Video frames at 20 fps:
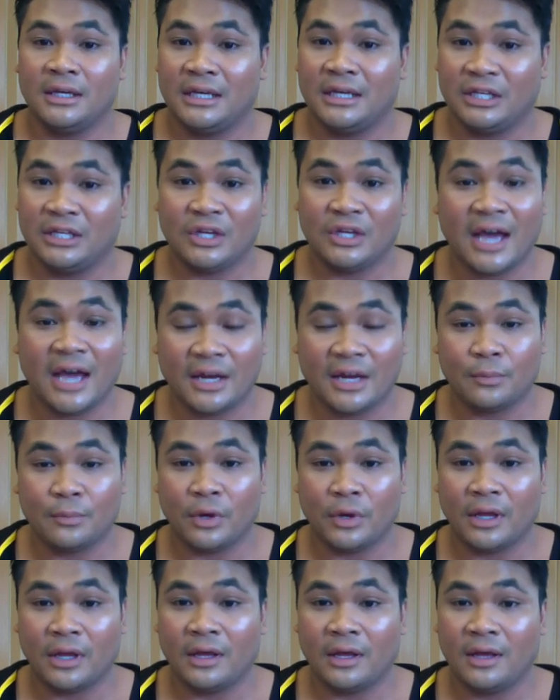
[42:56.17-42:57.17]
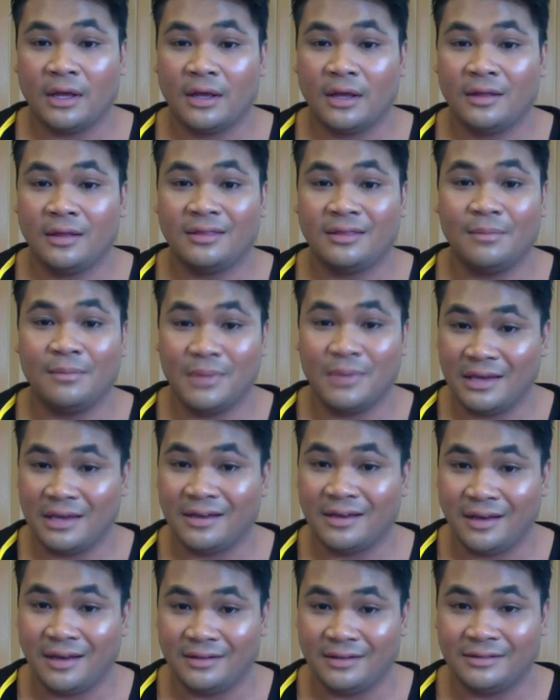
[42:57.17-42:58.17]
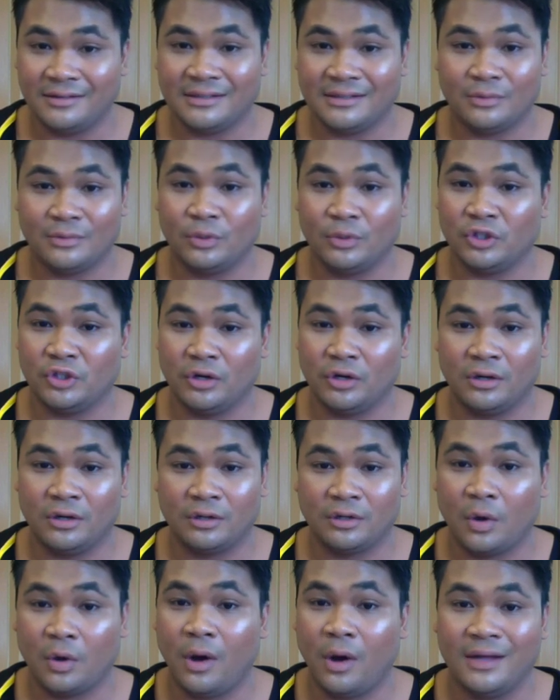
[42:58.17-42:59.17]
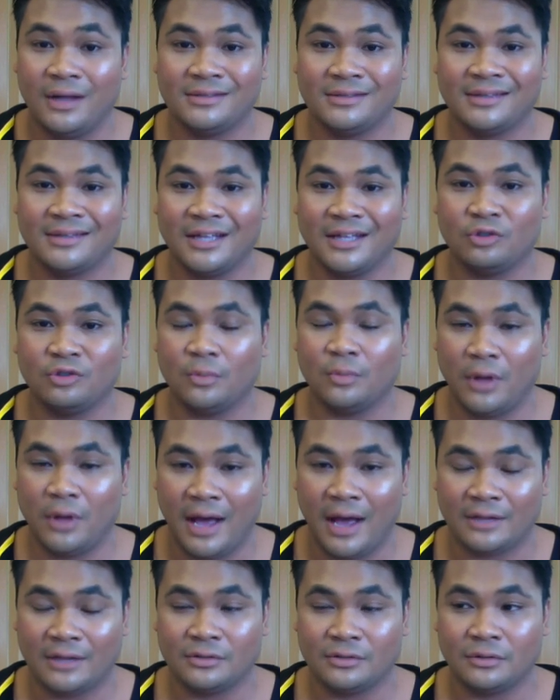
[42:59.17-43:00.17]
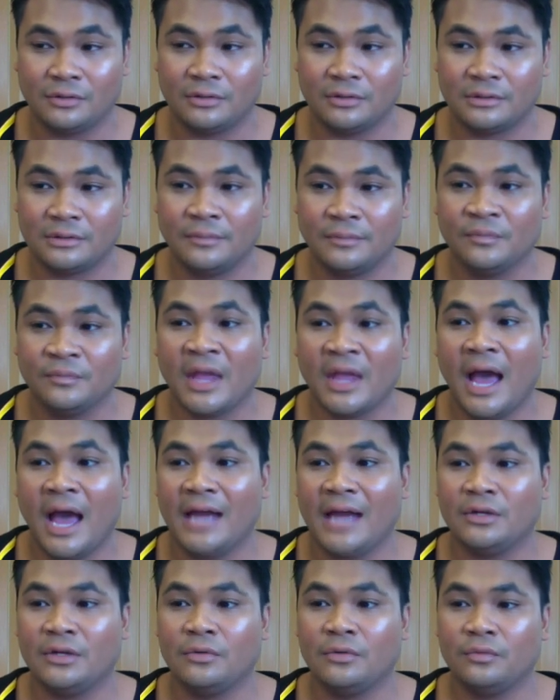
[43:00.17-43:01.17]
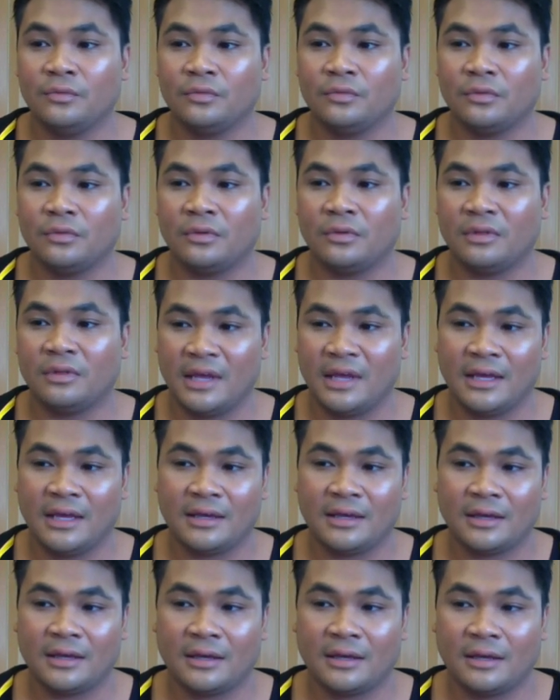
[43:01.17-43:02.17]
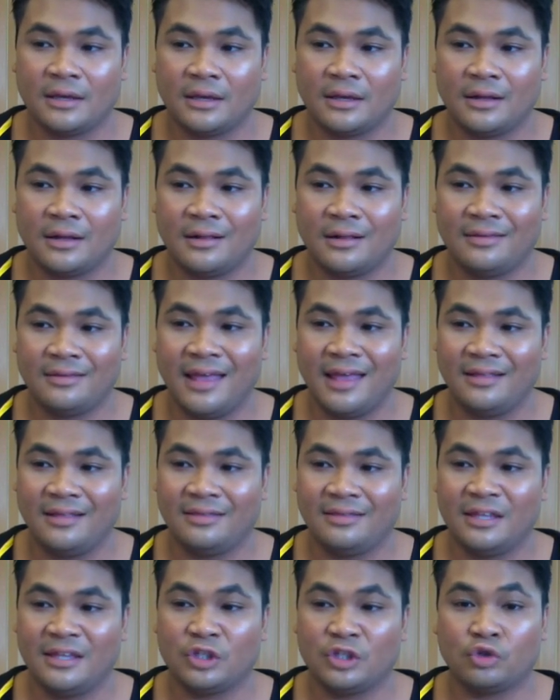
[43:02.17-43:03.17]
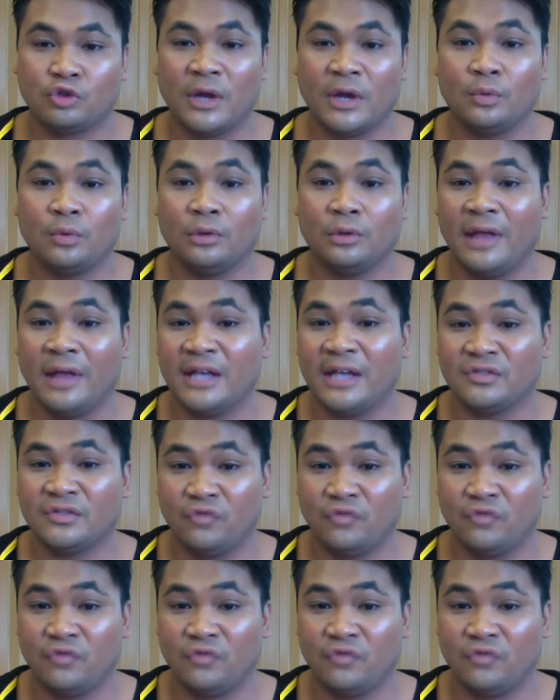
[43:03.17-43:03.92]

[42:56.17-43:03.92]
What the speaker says: you gotta bring the big guns, which are quads and triple axels. I don't think that this trend will last